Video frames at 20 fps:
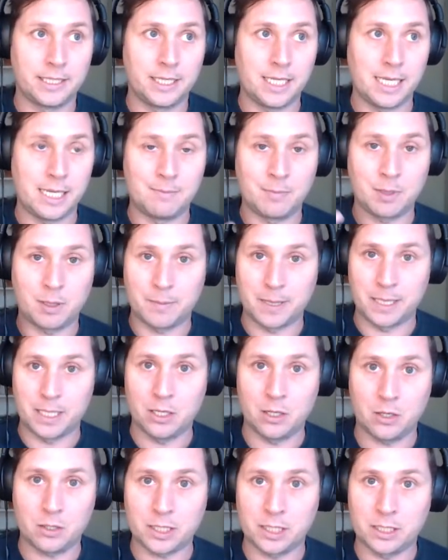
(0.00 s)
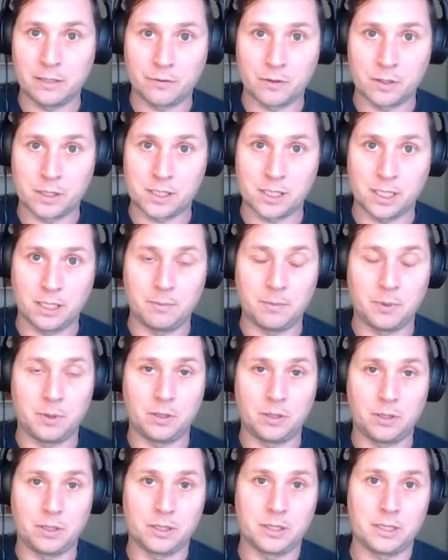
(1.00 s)
implement logging, for
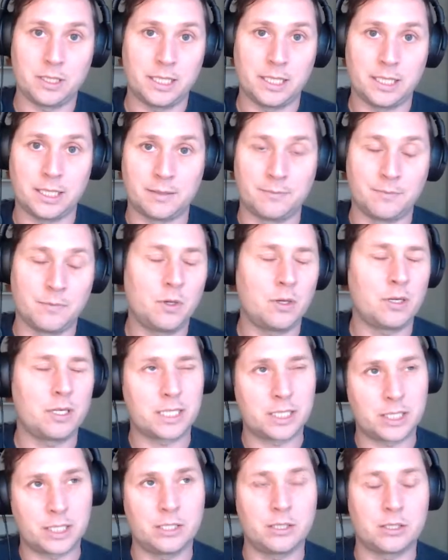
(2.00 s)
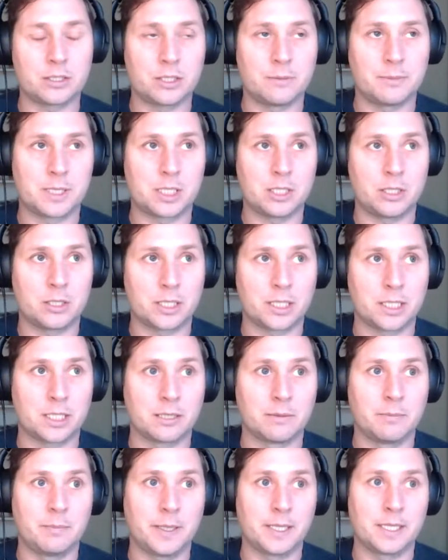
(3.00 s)
example, or actually not so much logging,
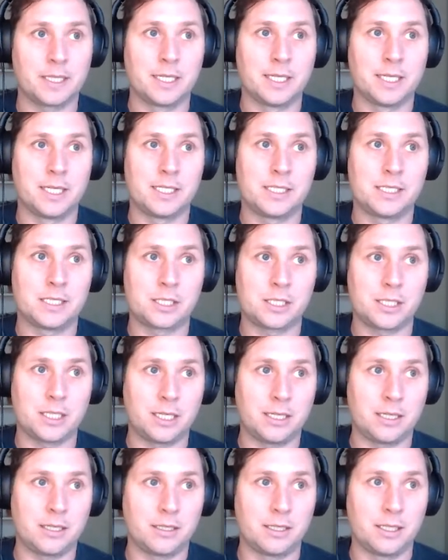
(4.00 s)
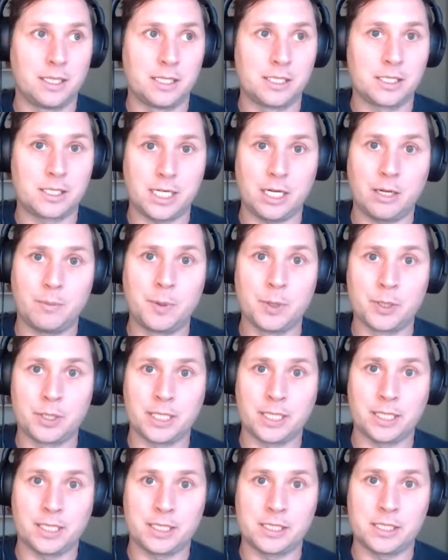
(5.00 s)
but just output
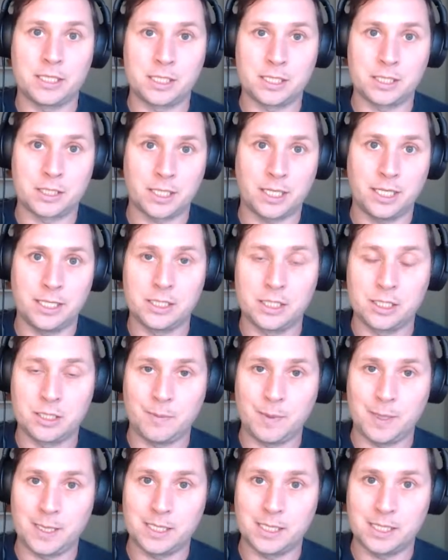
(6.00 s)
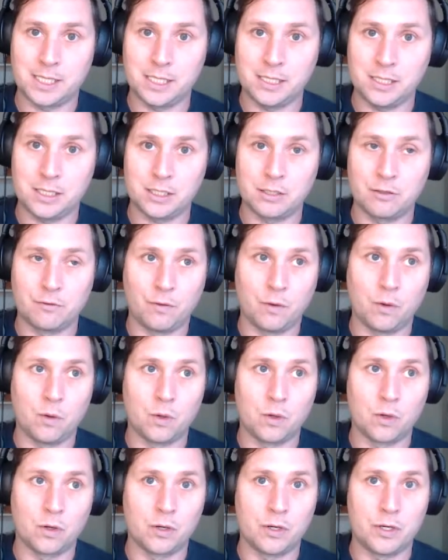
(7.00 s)
that is designed to be intended
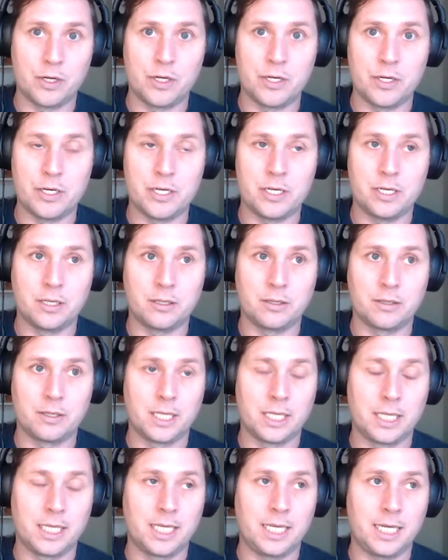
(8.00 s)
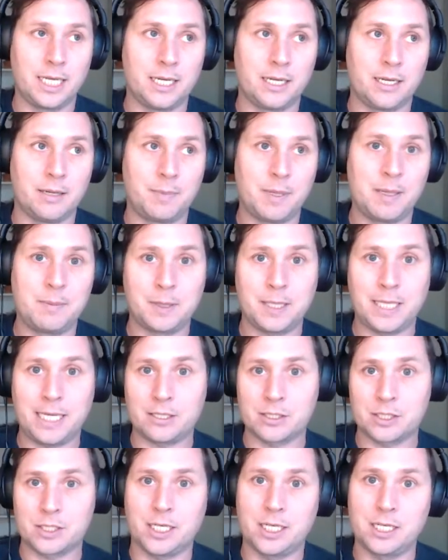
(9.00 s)
for people
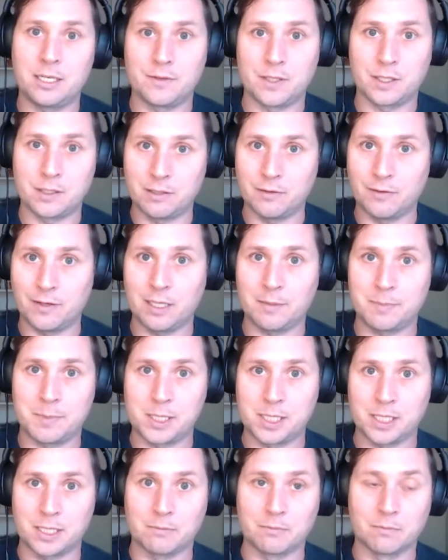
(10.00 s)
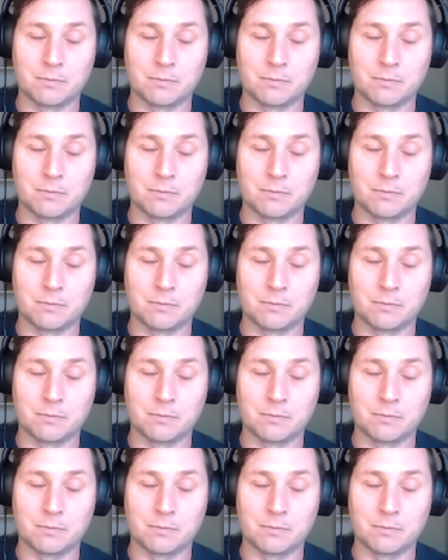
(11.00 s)
outside of the developer team.